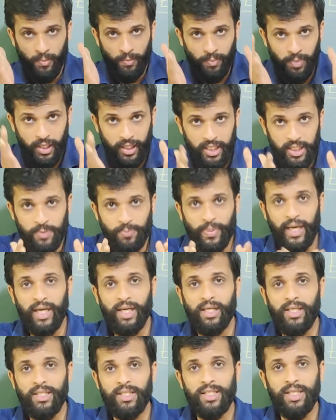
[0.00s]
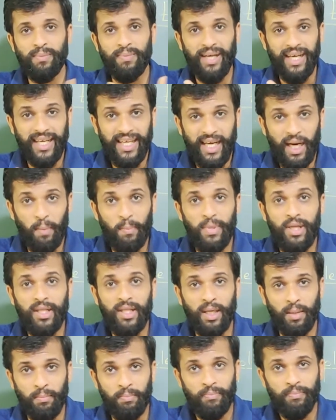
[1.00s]
Please practice them, attempt
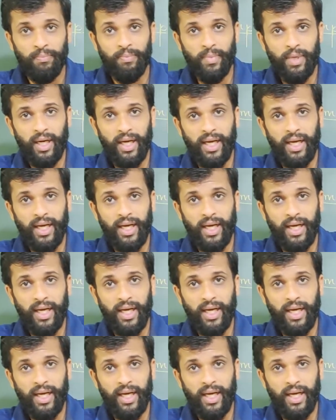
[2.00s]
them,